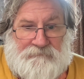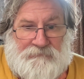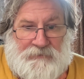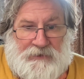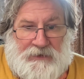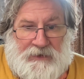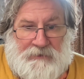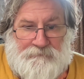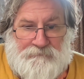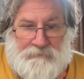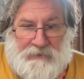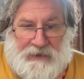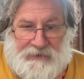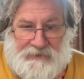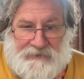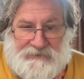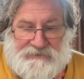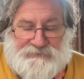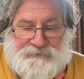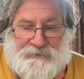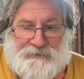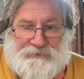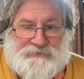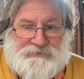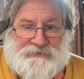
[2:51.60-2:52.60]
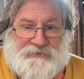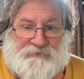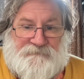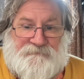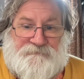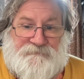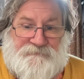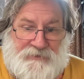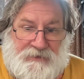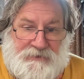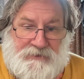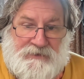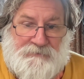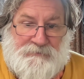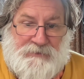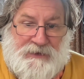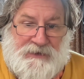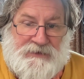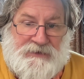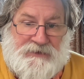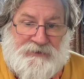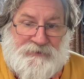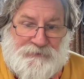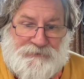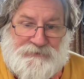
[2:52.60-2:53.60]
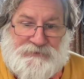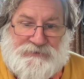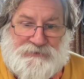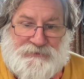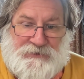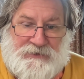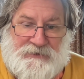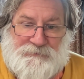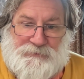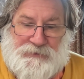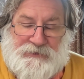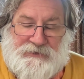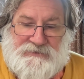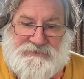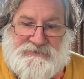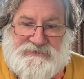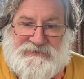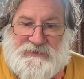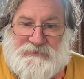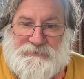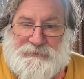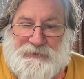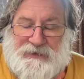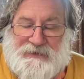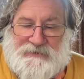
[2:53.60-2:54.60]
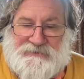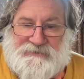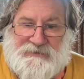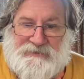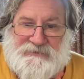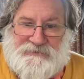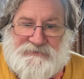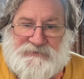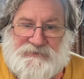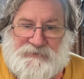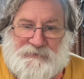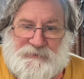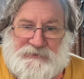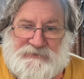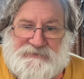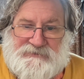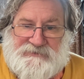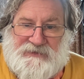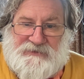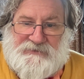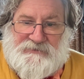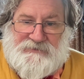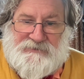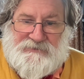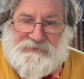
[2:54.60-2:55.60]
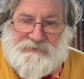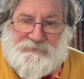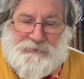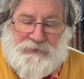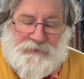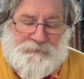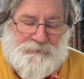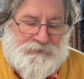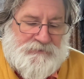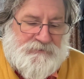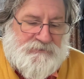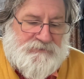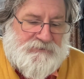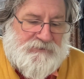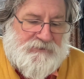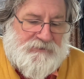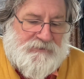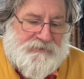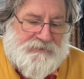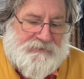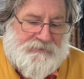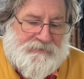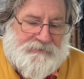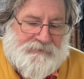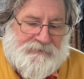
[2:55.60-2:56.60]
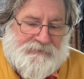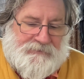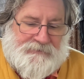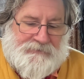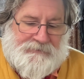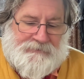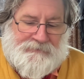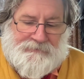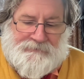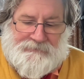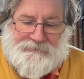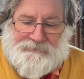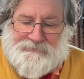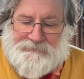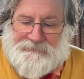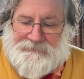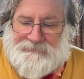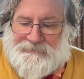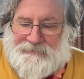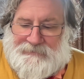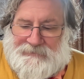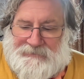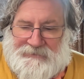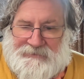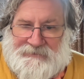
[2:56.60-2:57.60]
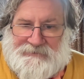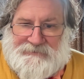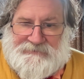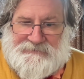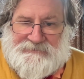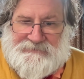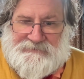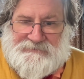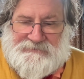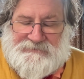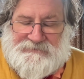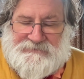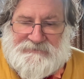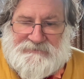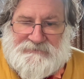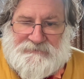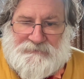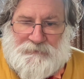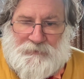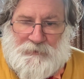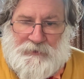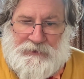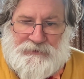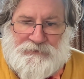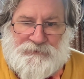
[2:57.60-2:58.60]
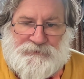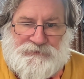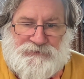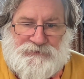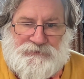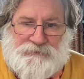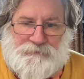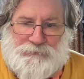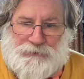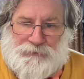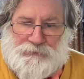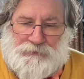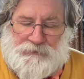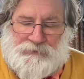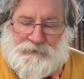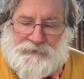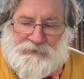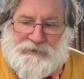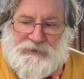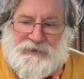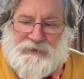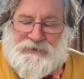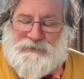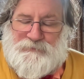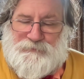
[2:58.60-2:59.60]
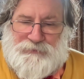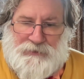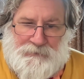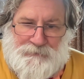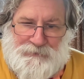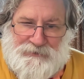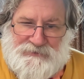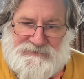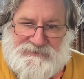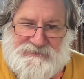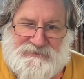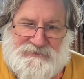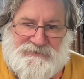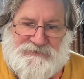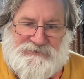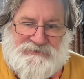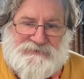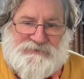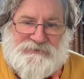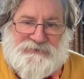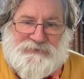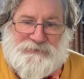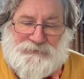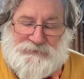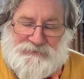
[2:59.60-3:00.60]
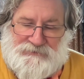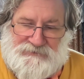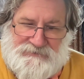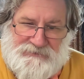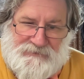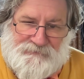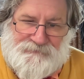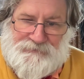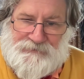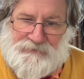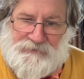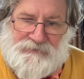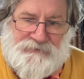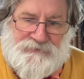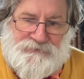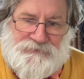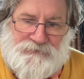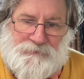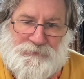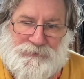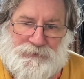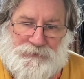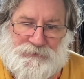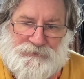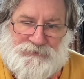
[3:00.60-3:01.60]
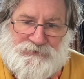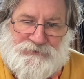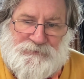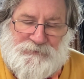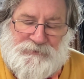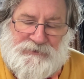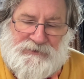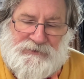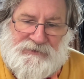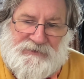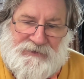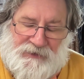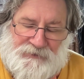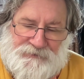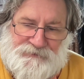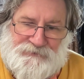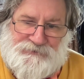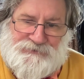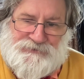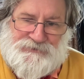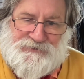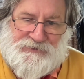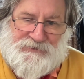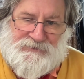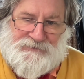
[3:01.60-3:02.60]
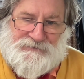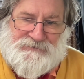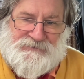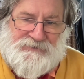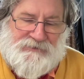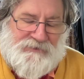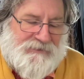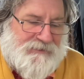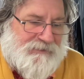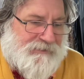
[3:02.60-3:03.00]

In my experience, not very many good straight plays seem to be getting into the West End at the moment. And we could do more, and the BBC could definitely do more to encourage that.